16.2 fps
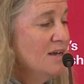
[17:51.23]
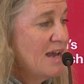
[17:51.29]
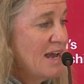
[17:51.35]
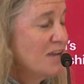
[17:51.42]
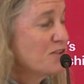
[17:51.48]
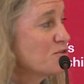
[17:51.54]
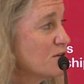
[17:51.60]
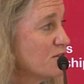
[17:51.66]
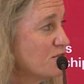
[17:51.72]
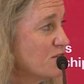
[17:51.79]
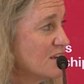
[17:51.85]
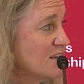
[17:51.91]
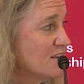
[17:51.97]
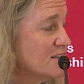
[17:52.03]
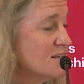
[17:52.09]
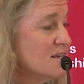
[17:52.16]
entry
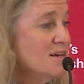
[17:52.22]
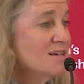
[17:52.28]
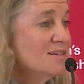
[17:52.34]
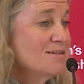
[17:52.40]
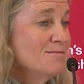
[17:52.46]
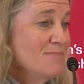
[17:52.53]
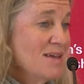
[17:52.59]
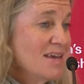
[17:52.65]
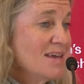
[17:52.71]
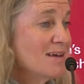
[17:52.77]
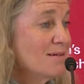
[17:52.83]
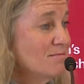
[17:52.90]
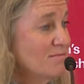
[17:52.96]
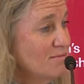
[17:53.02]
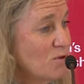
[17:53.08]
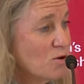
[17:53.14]
fees to make it
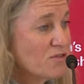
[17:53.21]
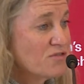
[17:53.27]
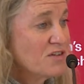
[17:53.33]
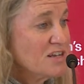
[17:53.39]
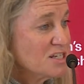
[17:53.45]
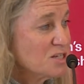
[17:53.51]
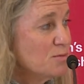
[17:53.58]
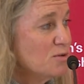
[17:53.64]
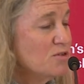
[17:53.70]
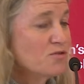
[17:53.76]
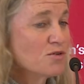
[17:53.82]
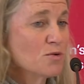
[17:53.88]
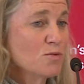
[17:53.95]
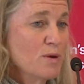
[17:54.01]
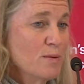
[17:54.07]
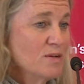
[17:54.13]
more feasible
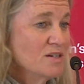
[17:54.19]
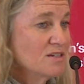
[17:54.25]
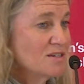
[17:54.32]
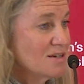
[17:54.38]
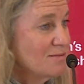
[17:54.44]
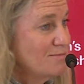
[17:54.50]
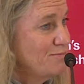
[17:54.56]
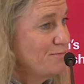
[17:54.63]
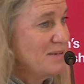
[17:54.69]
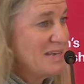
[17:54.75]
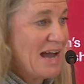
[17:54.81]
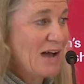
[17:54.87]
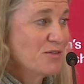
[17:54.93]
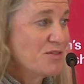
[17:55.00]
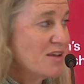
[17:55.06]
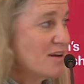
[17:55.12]
for women to be
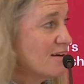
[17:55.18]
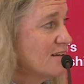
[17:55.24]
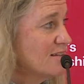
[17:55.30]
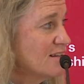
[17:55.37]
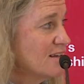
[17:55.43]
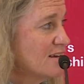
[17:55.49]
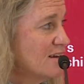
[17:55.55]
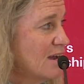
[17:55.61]
out there on the